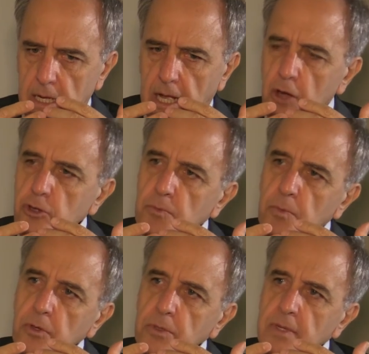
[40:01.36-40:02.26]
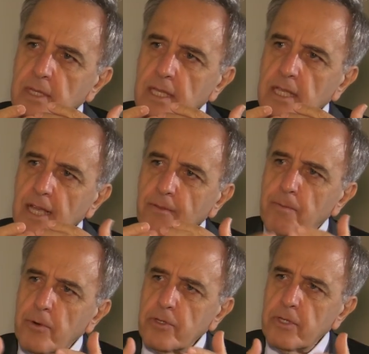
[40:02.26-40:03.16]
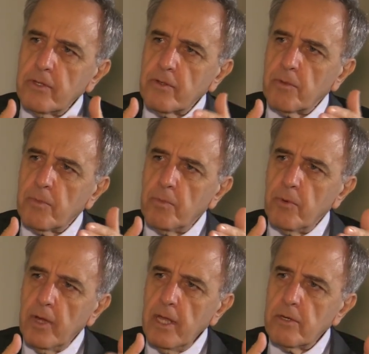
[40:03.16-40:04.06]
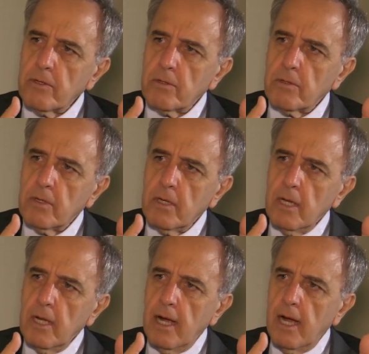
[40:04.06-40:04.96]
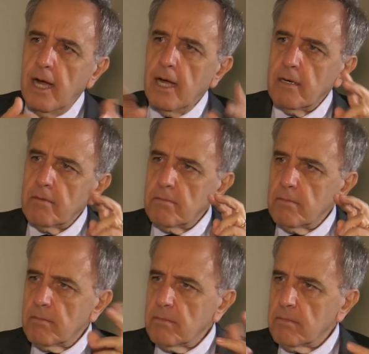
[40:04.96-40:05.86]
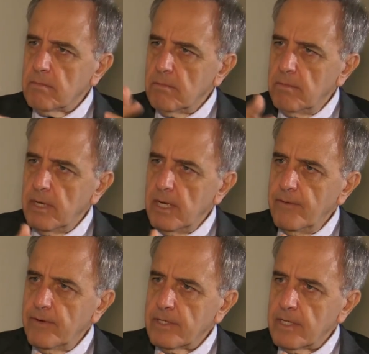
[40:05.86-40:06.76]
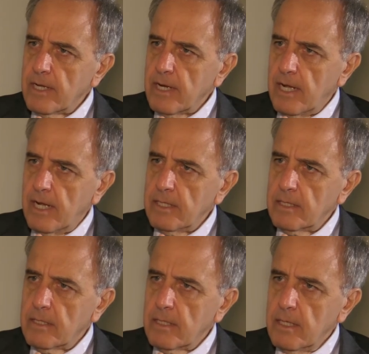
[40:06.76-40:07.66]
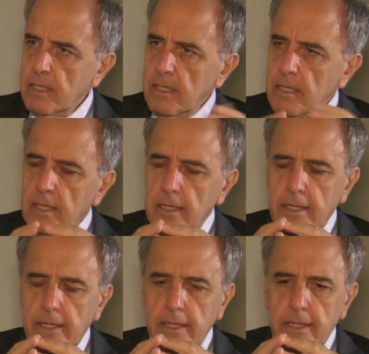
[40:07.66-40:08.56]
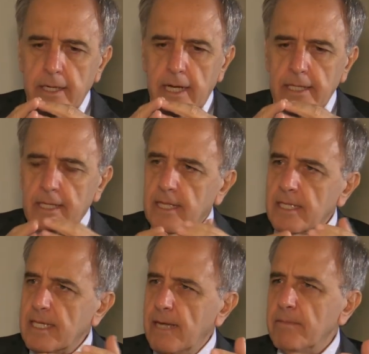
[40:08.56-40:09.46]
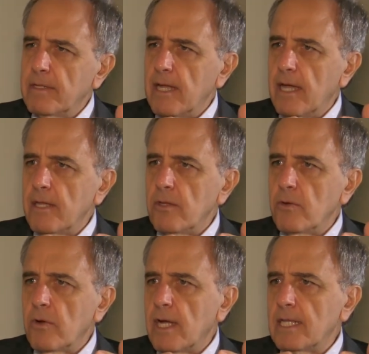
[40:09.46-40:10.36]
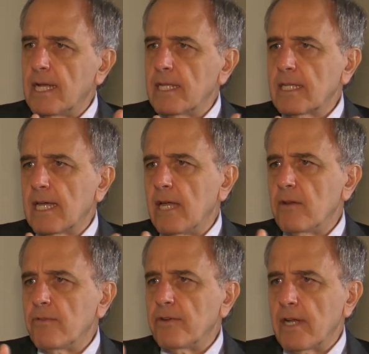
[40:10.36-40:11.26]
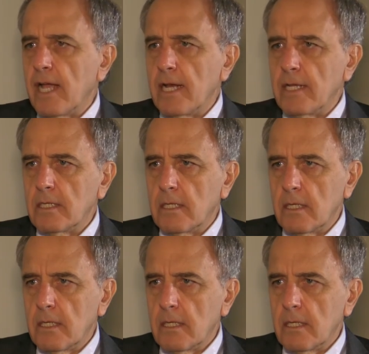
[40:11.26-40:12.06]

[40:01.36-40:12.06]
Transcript: how it's possible that 0.5% of the population are believers in Christ, and at the same time you have that kind of reality.